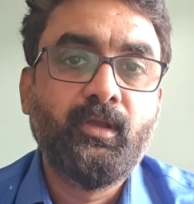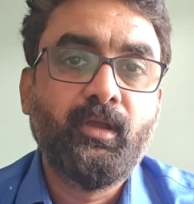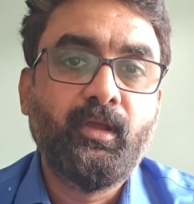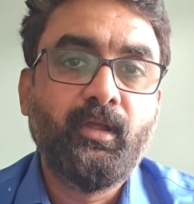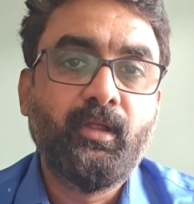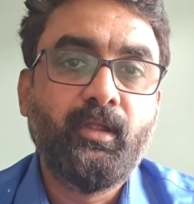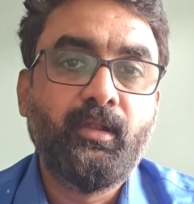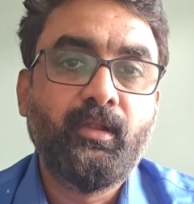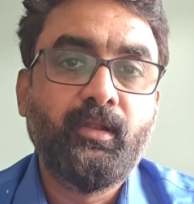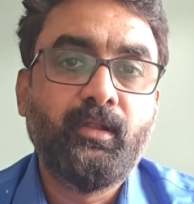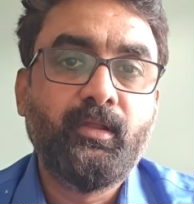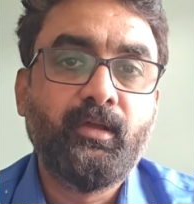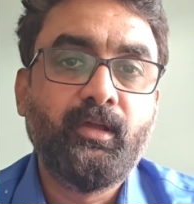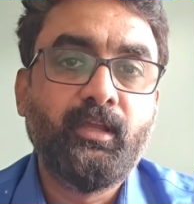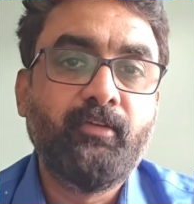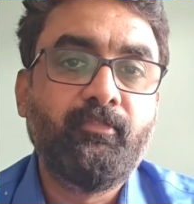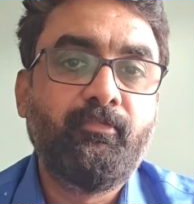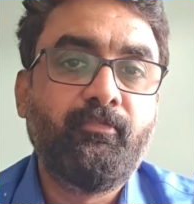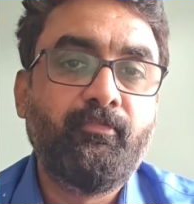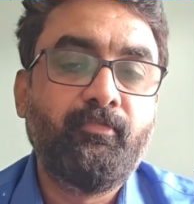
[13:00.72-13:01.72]
And
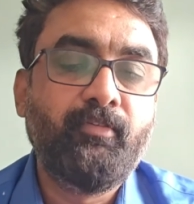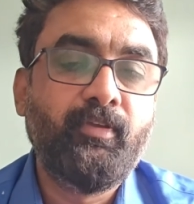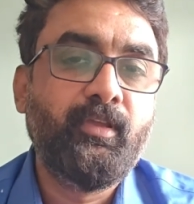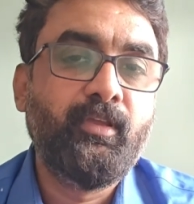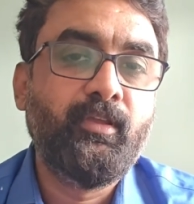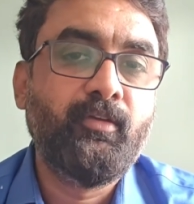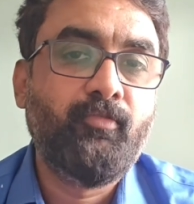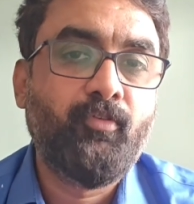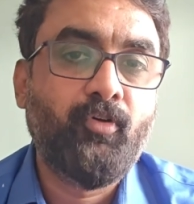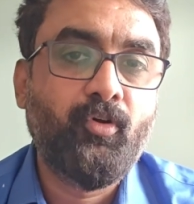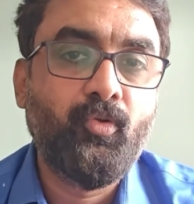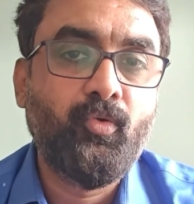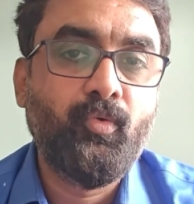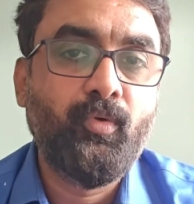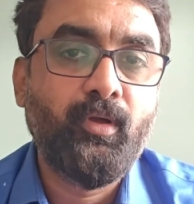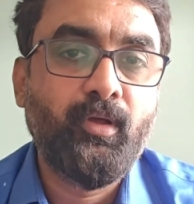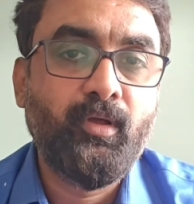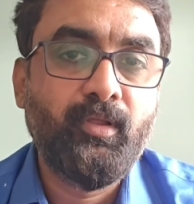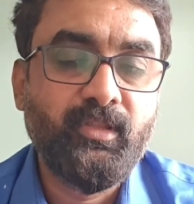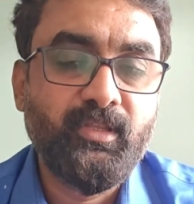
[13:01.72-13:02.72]
if we
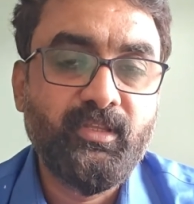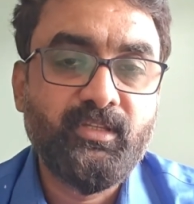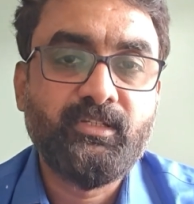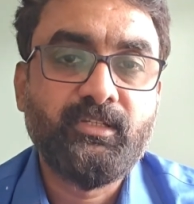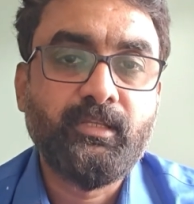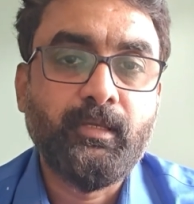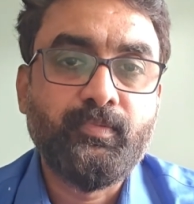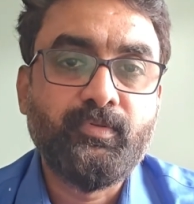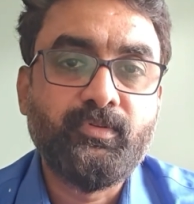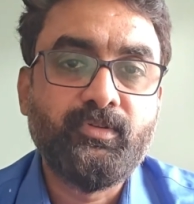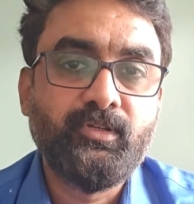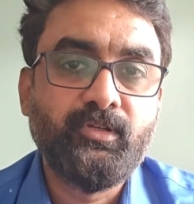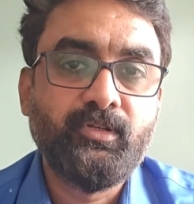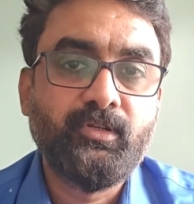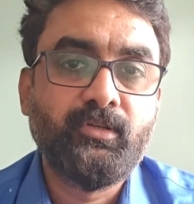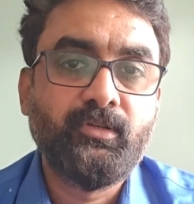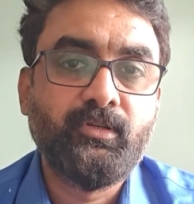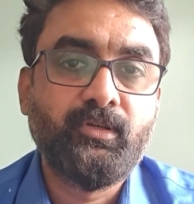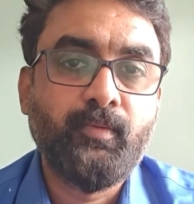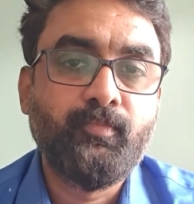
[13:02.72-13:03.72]
follow these steps,
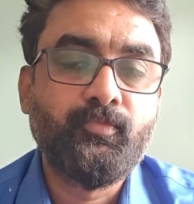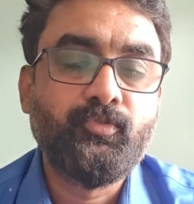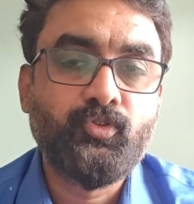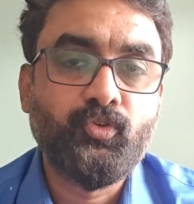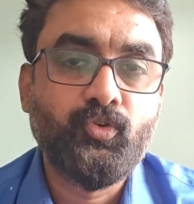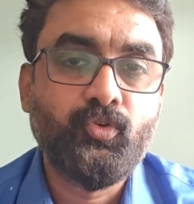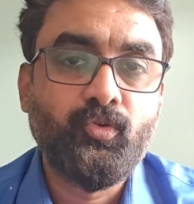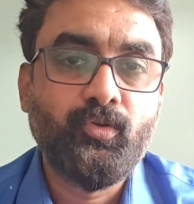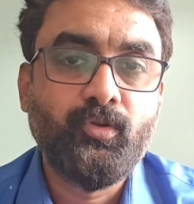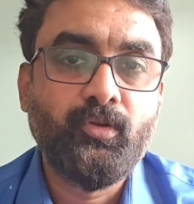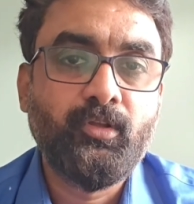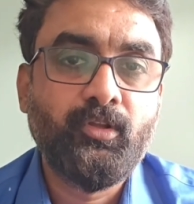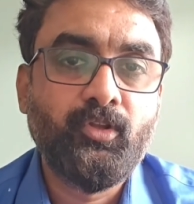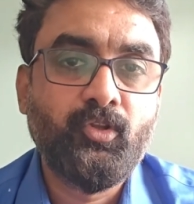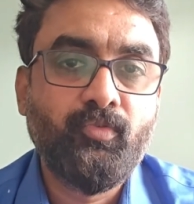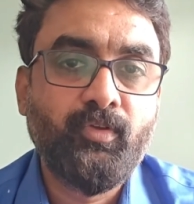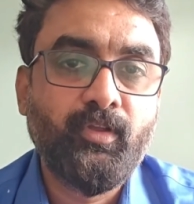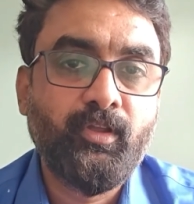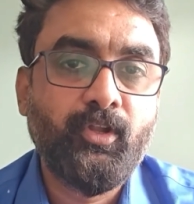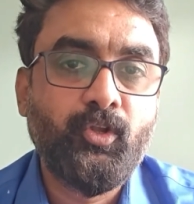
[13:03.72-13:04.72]
I'm sure
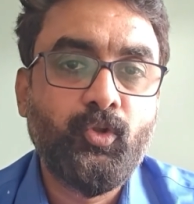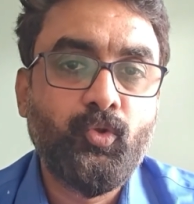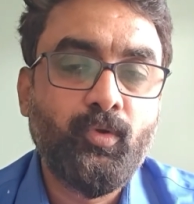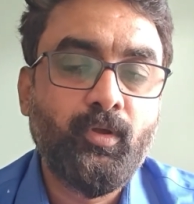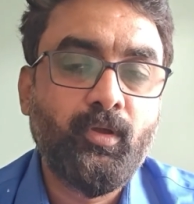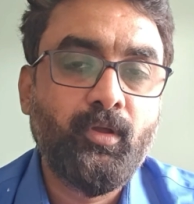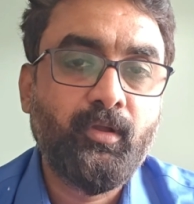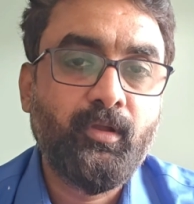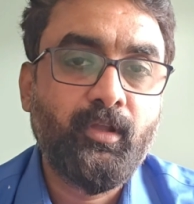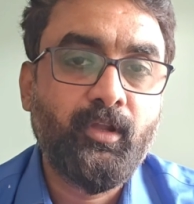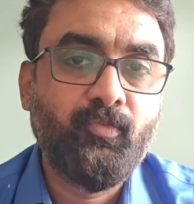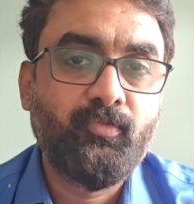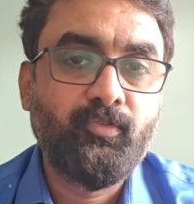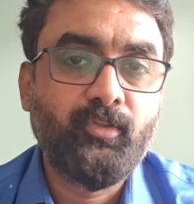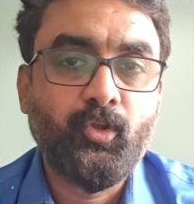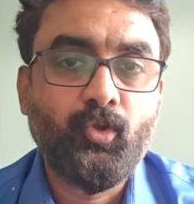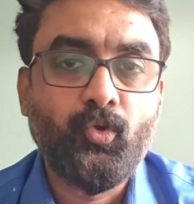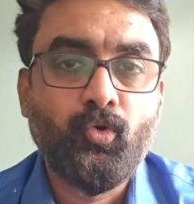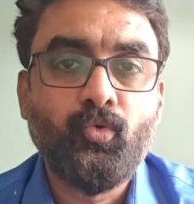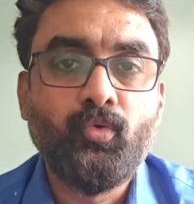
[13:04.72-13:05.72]
we can do a kind of
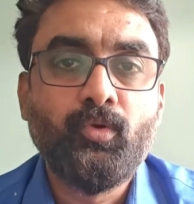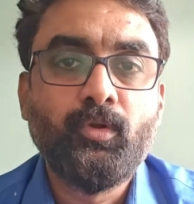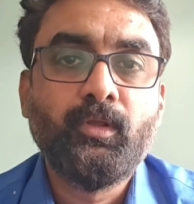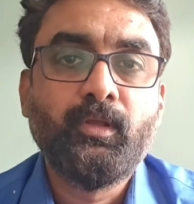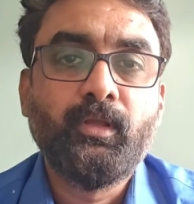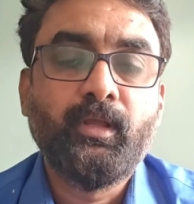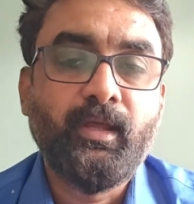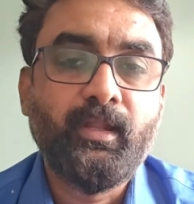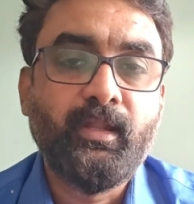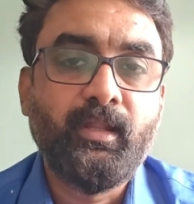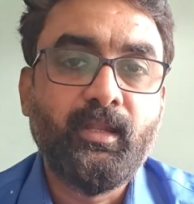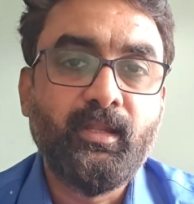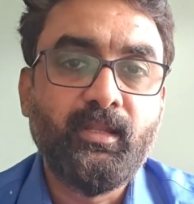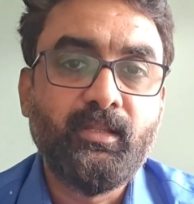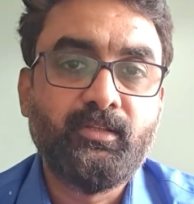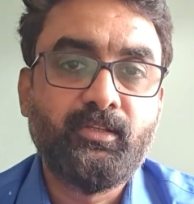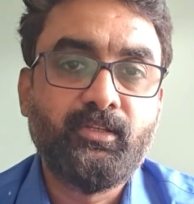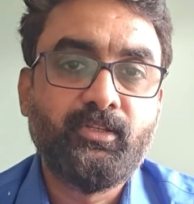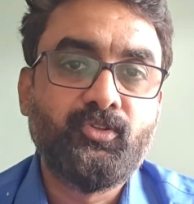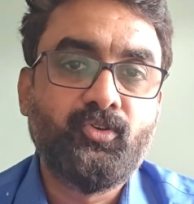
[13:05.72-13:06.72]
thorough
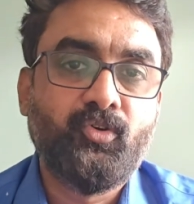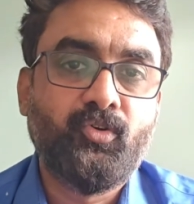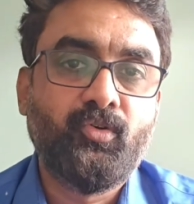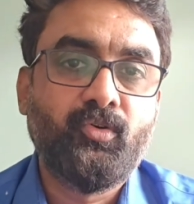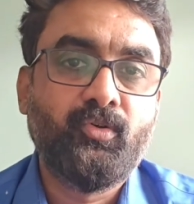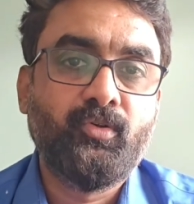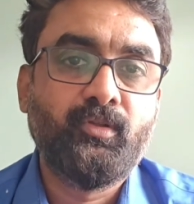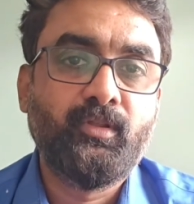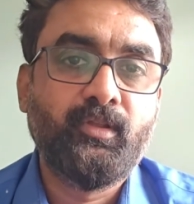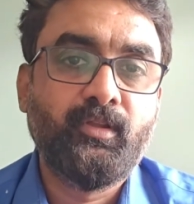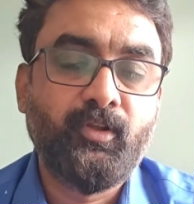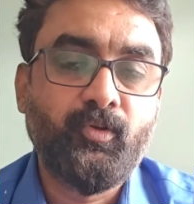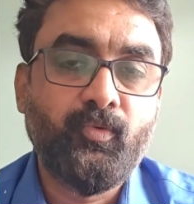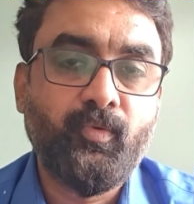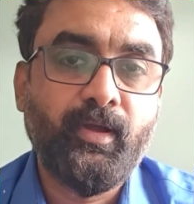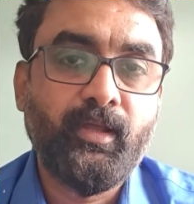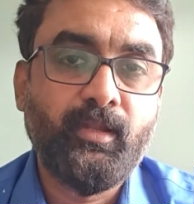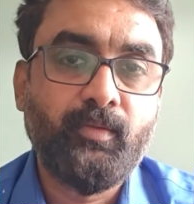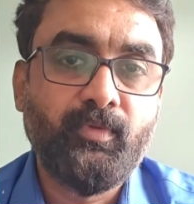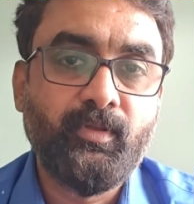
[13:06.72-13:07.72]
analysis on the
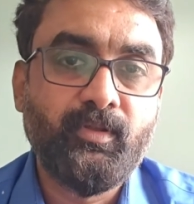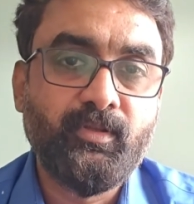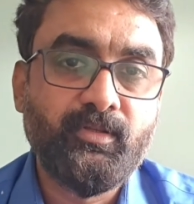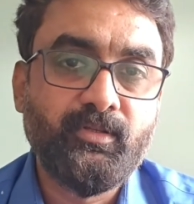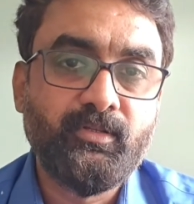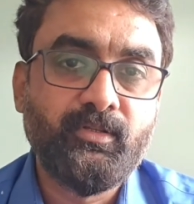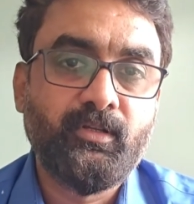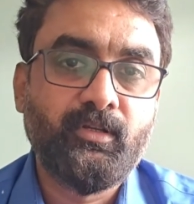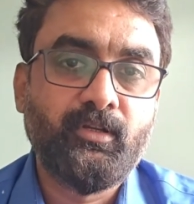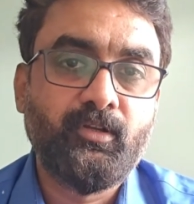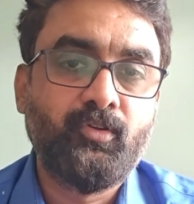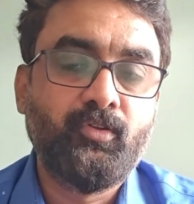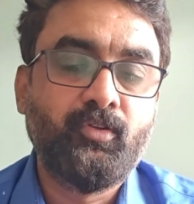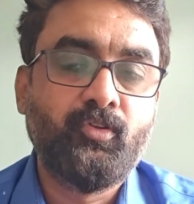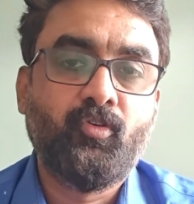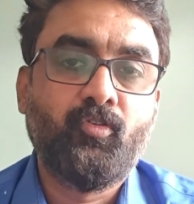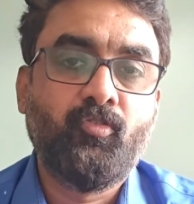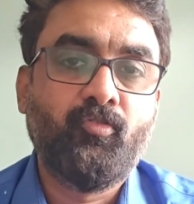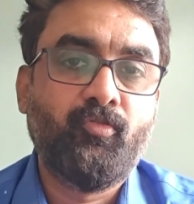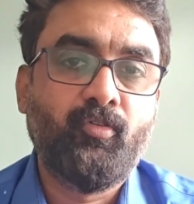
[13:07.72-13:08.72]
requirements of
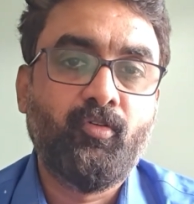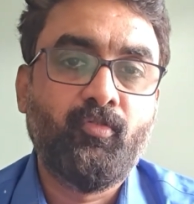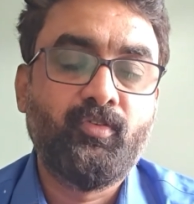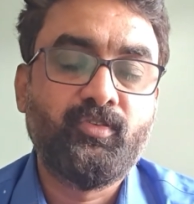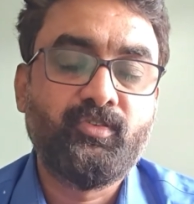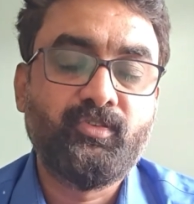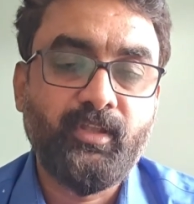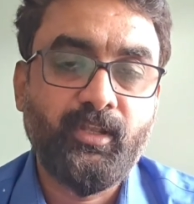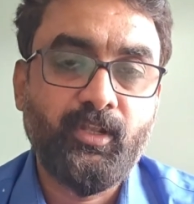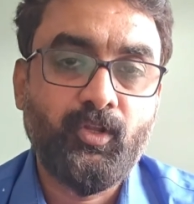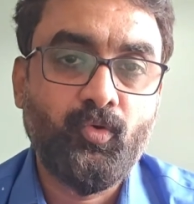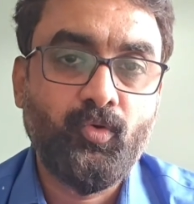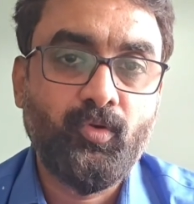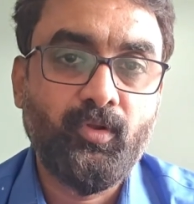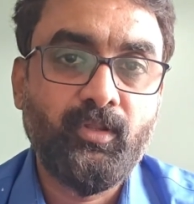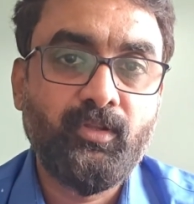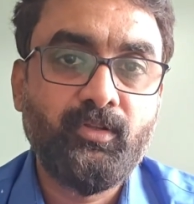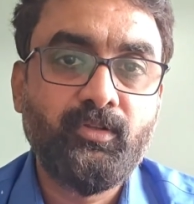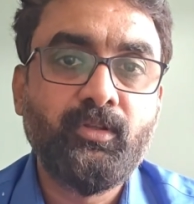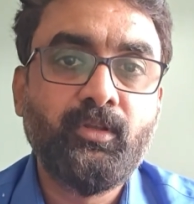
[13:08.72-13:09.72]
our
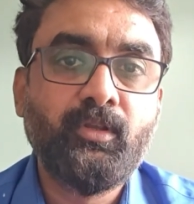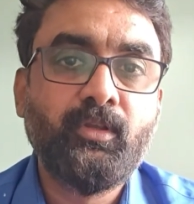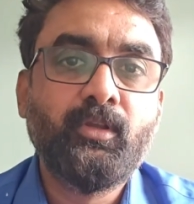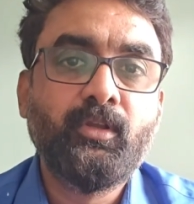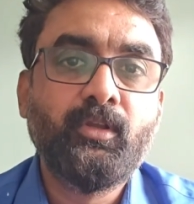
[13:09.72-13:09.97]
stakeholders,